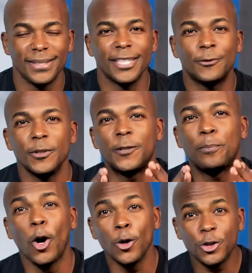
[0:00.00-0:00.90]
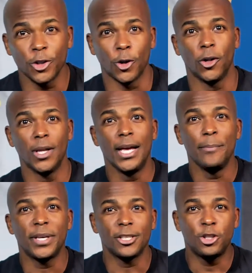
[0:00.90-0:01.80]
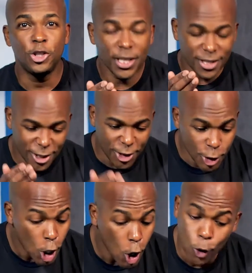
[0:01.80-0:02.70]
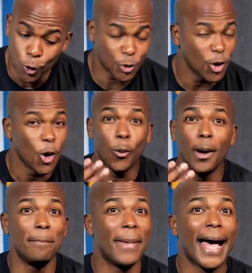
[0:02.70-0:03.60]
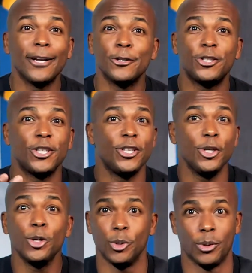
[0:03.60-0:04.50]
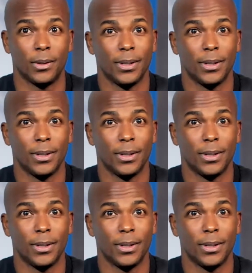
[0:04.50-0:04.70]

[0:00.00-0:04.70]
See, it's personal because Jesus knows what matters to you.